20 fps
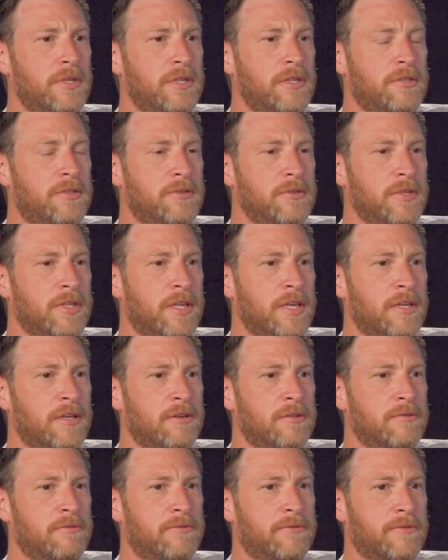to
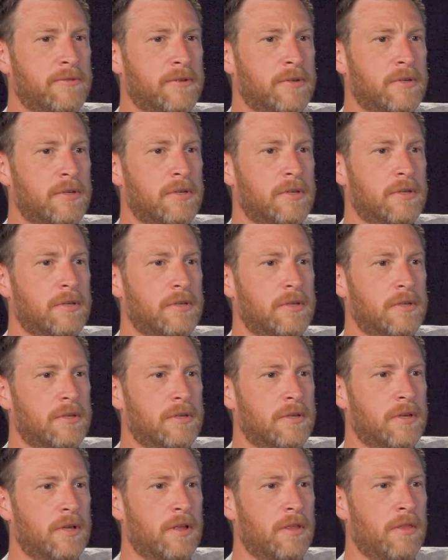give
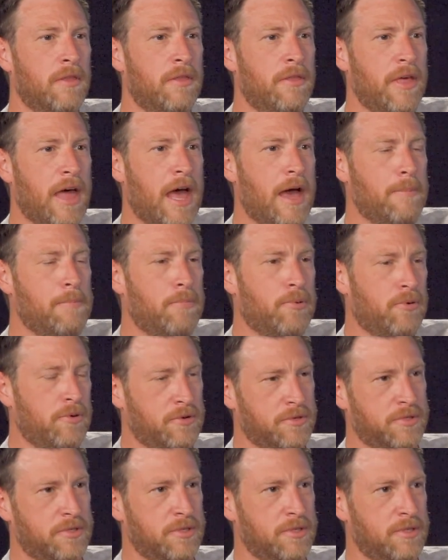that
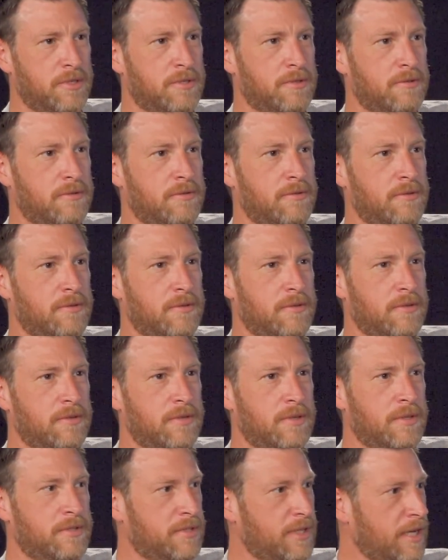person
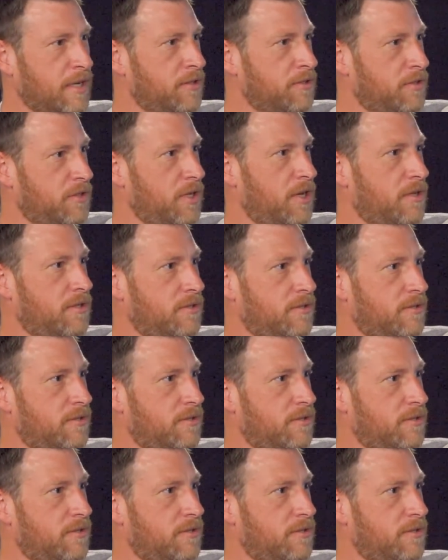a second chance.